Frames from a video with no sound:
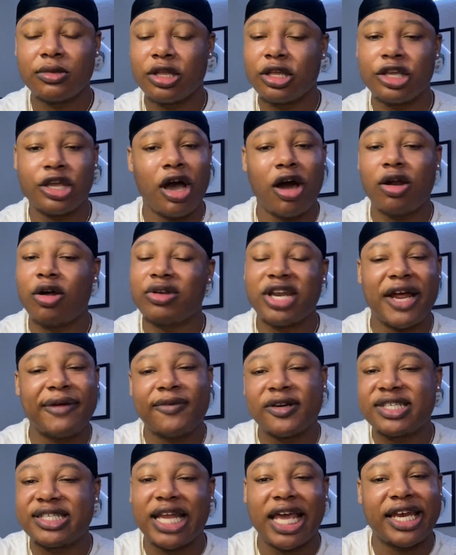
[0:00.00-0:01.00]
Y'all don't
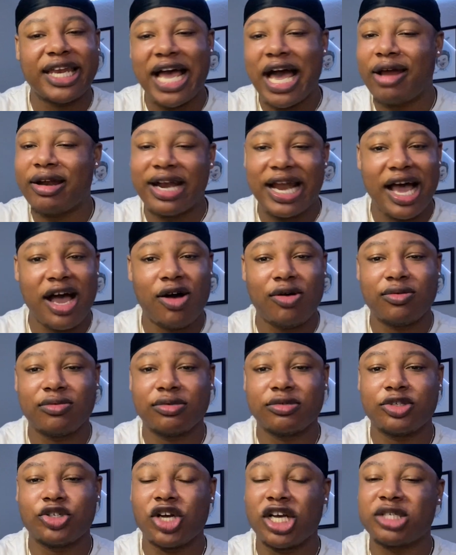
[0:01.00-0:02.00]
never stay down and out.
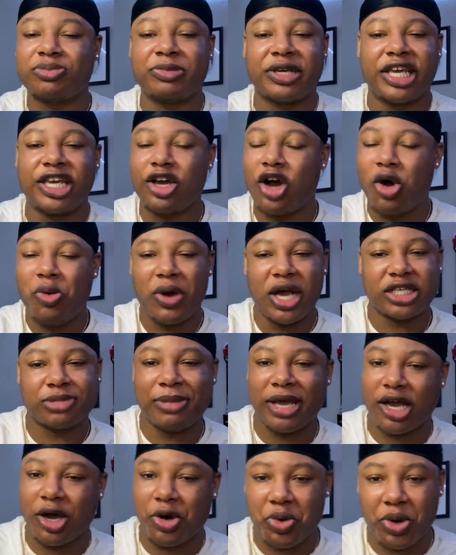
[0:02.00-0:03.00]
Trust me, he always
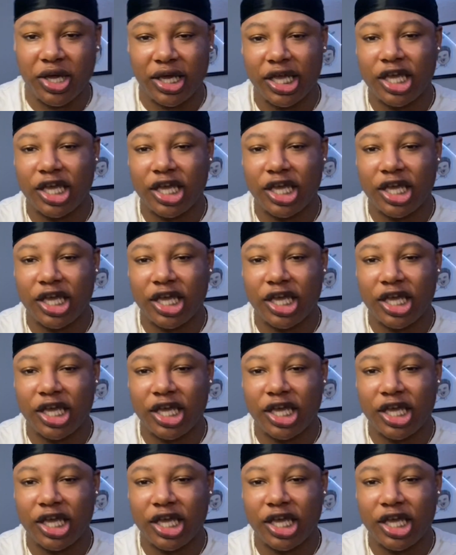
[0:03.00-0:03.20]
make a way.